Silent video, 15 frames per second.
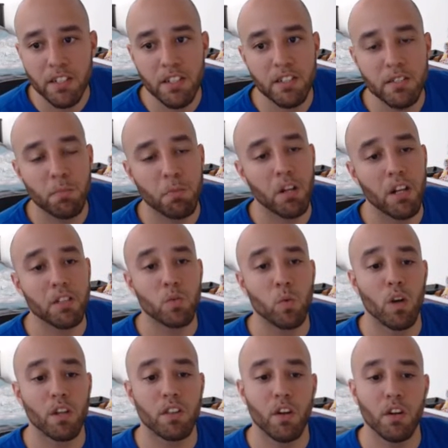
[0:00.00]
He's plus
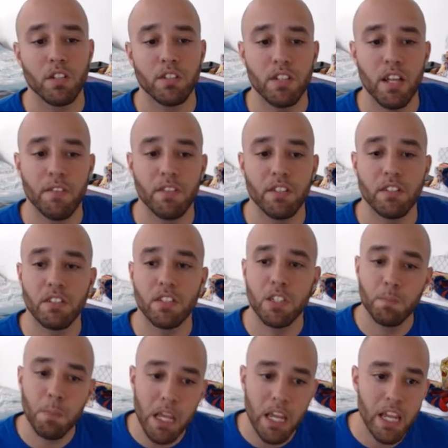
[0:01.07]
137
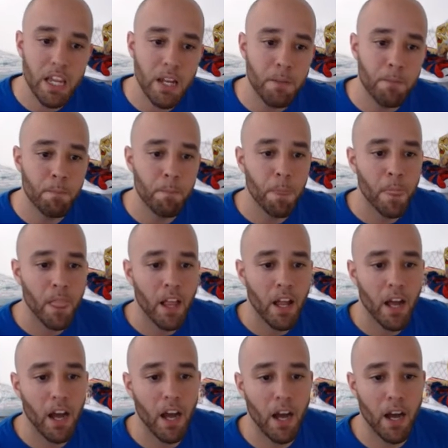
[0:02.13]
speed.
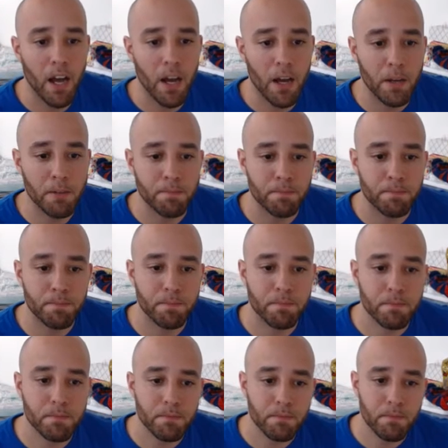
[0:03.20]
Hello,
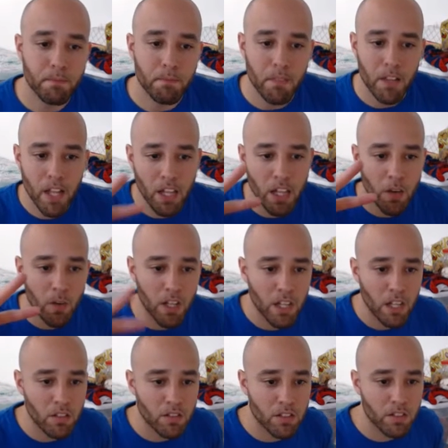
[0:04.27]

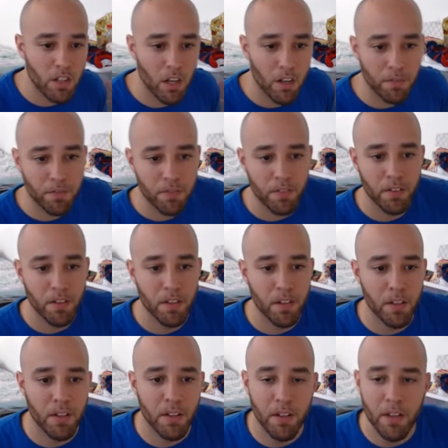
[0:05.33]
soft.
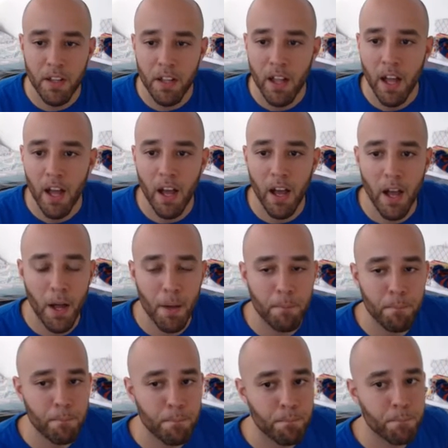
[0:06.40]

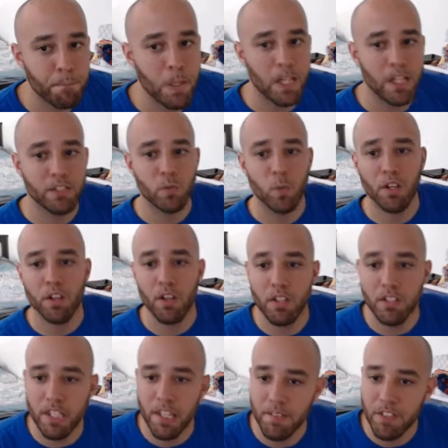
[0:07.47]
Plus
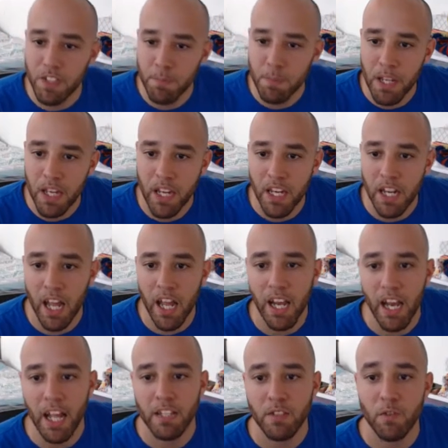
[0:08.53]
137 speed and
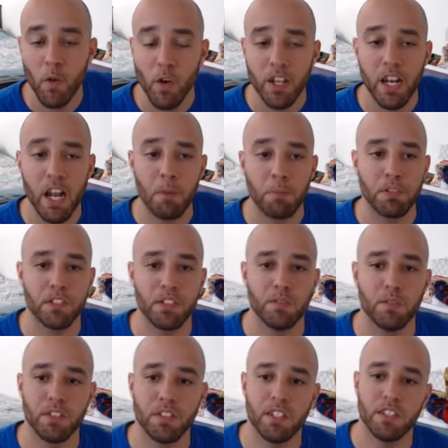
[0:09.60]
has
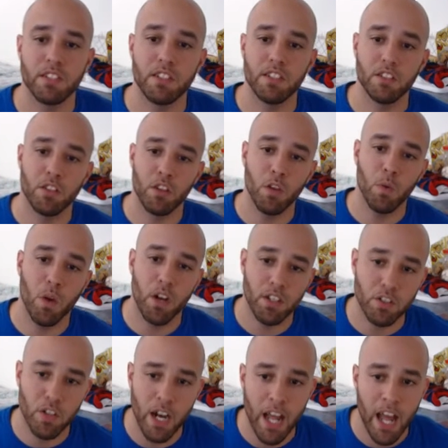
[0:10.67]
49% resistance. So you want to
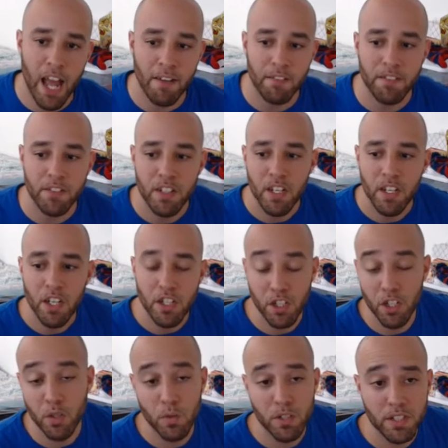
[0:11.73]
try to have
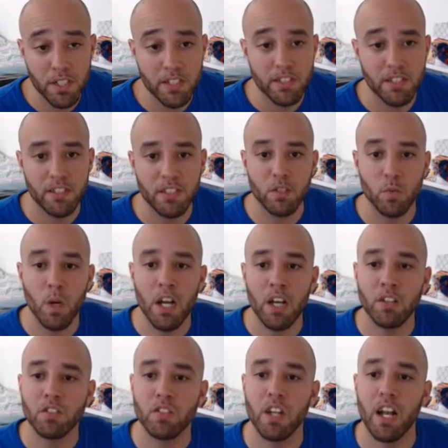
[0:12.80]
good resistance as
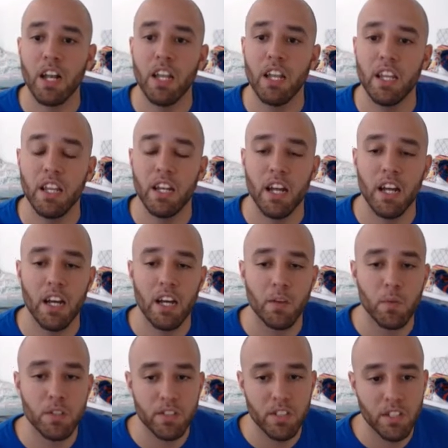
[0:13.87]
well, so that he can
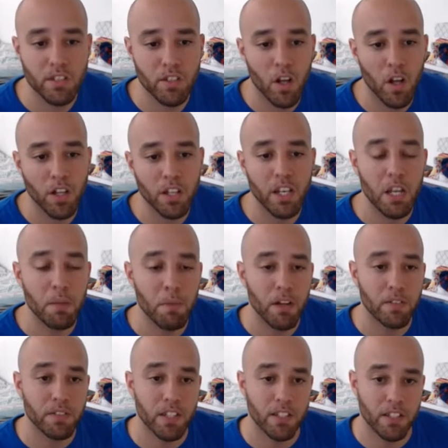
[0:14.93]
resist all the
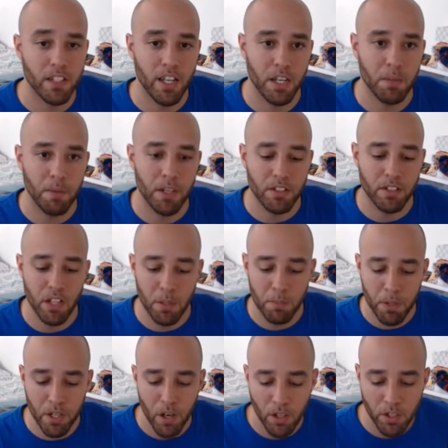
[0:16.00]
debuffs that the enemy is going to
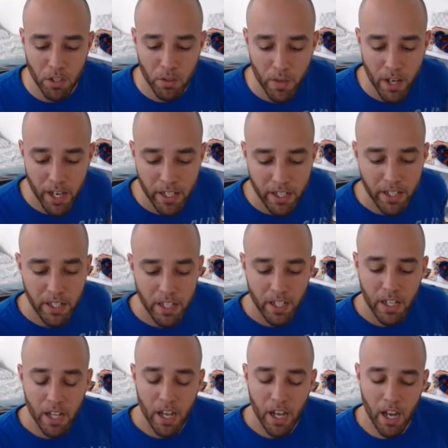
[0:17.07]
put on you, right?
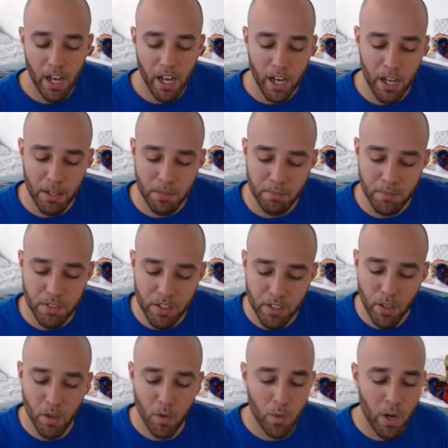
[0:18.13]

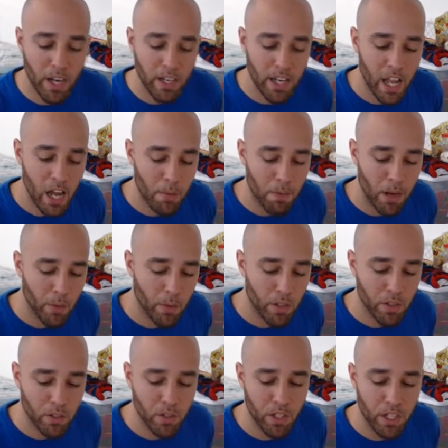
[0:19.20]
So right now my
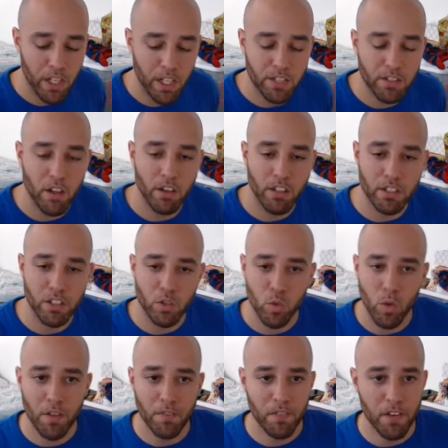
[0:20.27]
Raccoony is on a
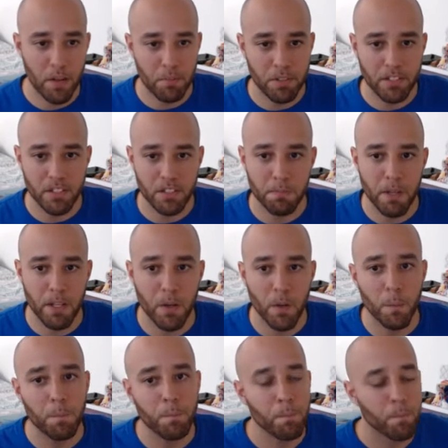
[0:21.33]
Swift Nemesis build.